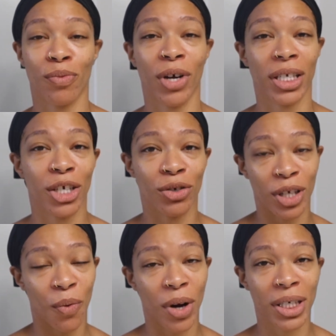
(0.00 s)
So if you guys are
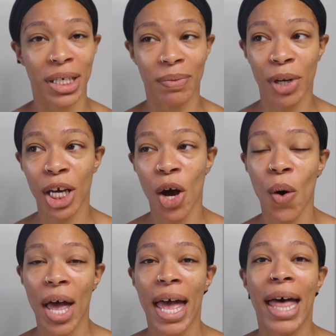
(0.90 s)
interested in watching this
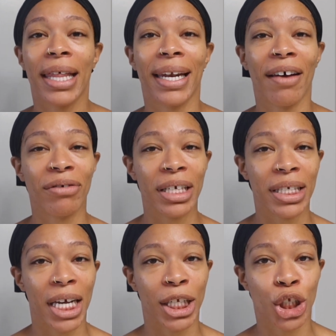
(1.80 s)
video, then definitely
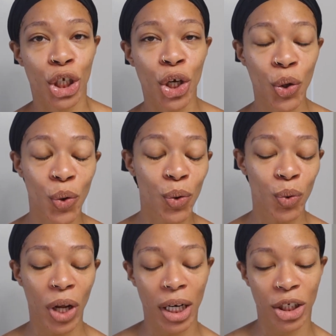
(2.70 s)
stay
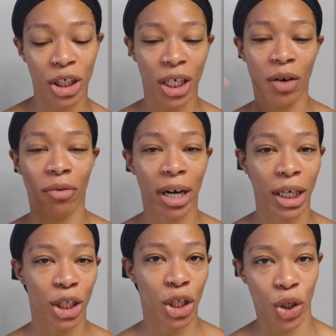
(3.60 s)
tuned and let's just get right
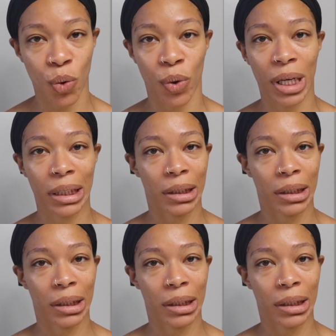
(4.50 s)
into it.